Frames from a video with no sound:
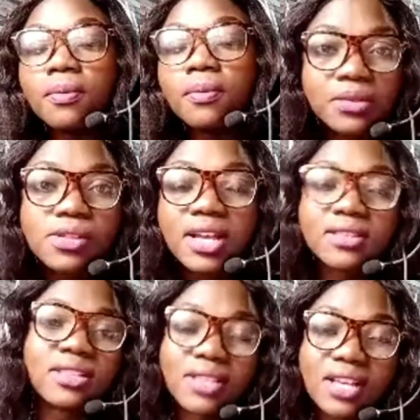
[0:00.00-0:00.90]
do
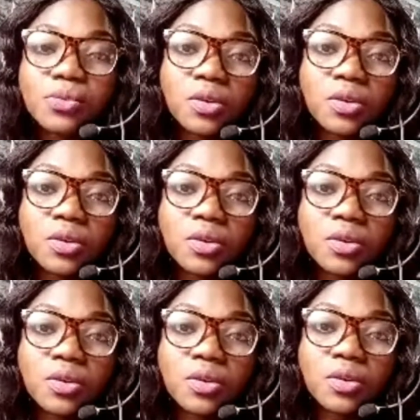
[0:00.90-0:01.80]
sub. That's one
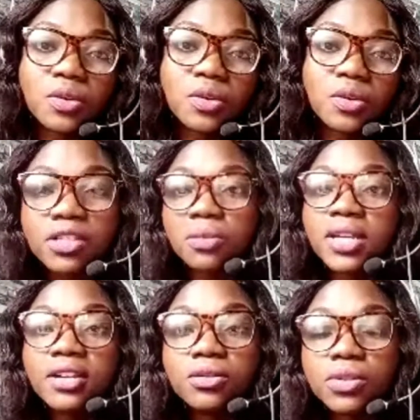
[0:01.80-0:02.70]
of the essence
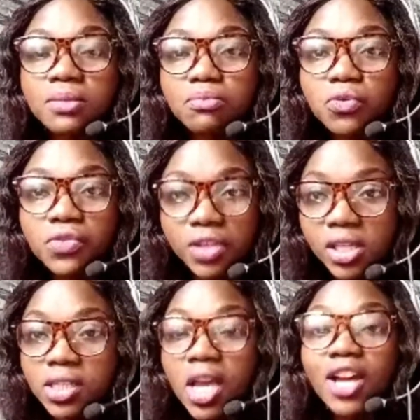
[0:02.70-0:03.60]
of having some
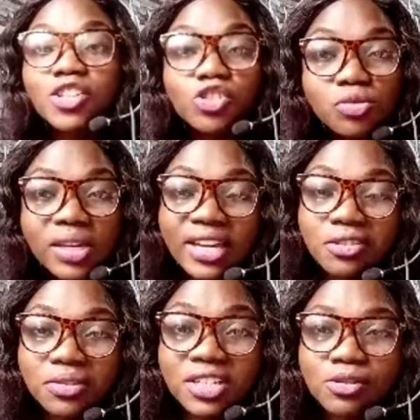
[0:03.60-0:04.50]
movies. You can
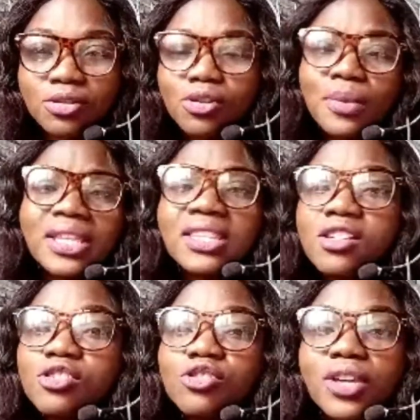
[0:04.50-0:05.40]
do that. So many
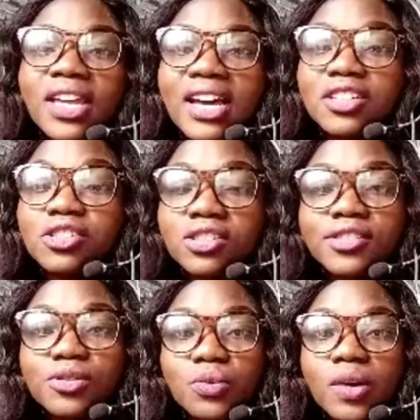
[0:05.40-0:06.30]
things you can
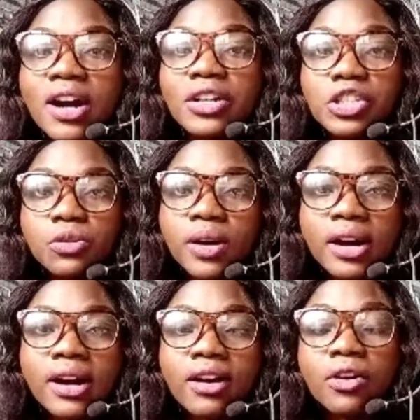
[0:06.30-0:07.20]
actually do while you
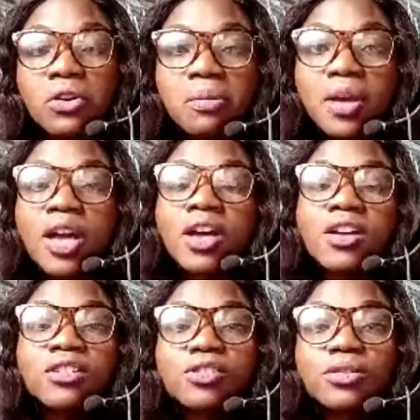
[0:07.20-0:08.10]
are at home.
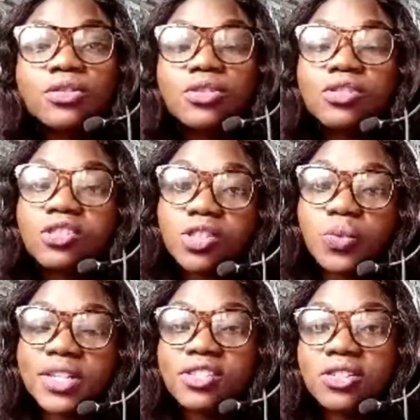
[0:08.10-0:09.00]
So don't just
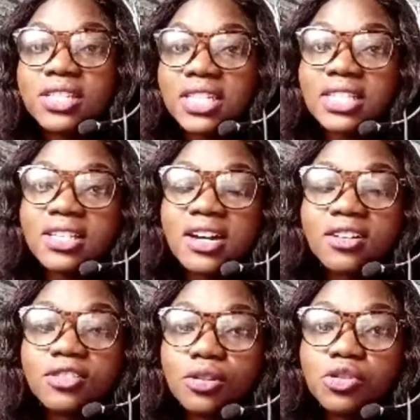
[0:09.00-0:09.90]
waste your data
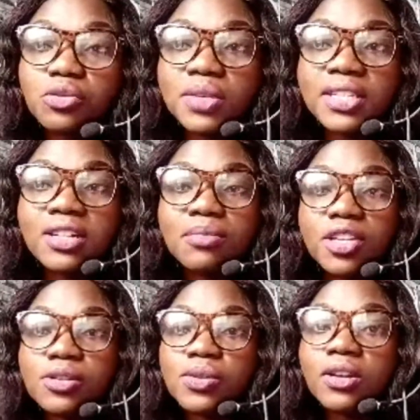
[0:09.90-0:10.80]
on social media.
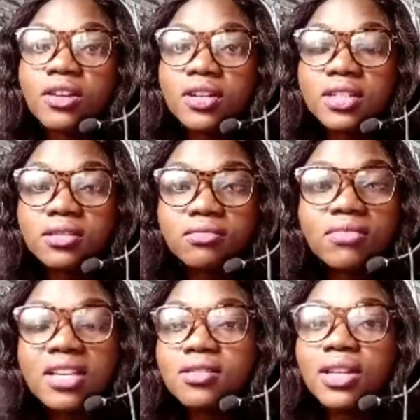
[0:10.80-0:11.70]
Begin to learn
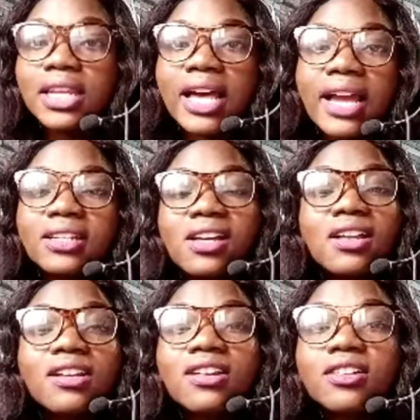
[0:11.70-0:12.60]
things online,
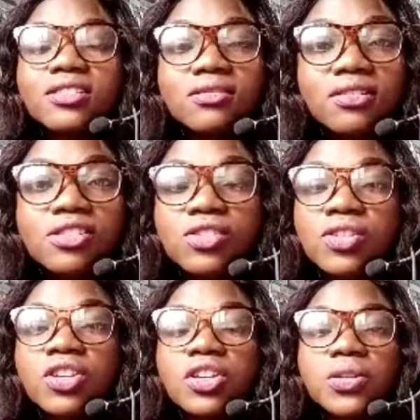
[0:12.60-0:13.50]
learn a
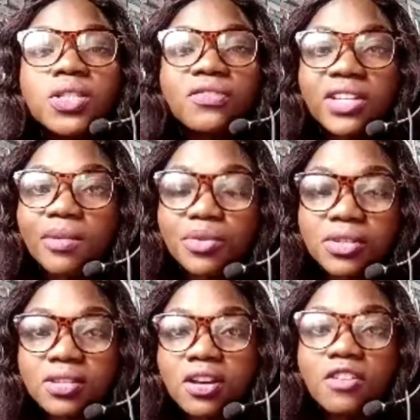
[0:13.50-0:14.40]
skill, develop
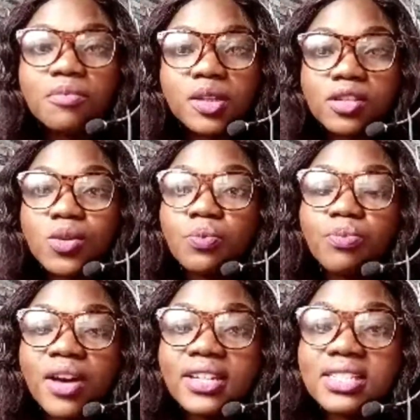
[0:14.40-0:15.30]
yourself, because
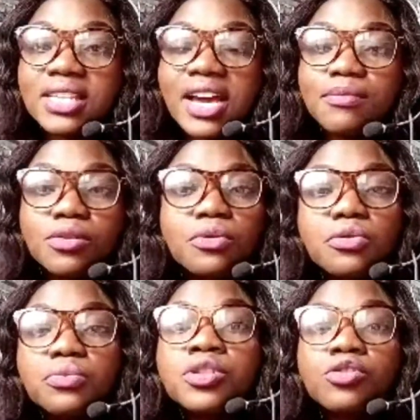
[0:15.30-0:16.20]
by the time
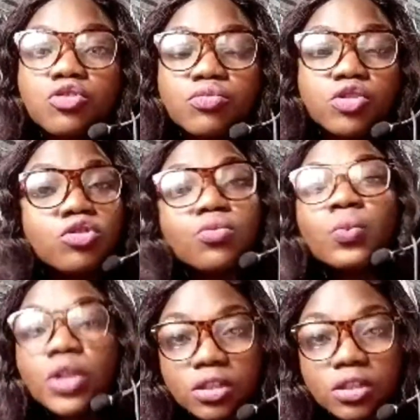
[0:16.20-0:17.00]
school resumes, you